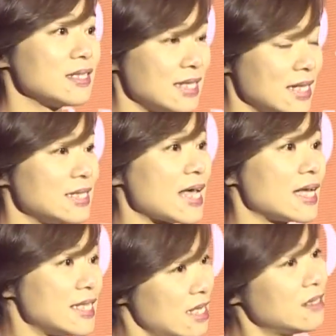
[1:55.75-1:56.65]
We have
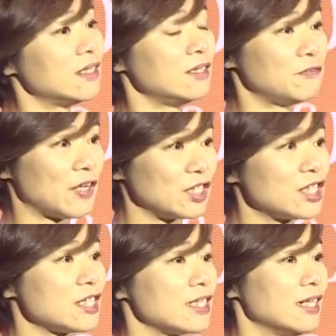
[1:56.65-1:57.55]
been
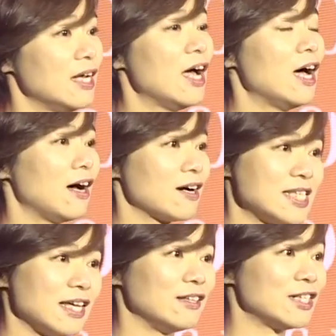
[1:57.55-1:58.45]
converging online and
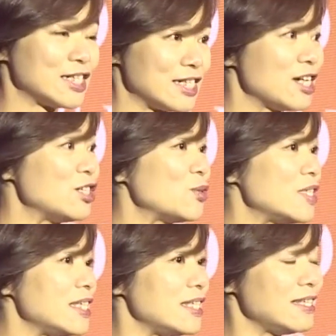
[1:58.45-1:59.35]
offline
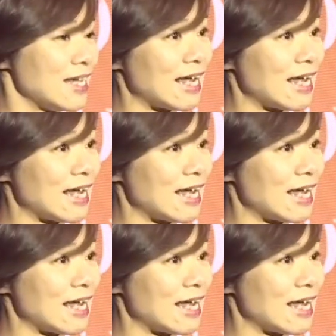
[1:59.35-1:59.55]
forums.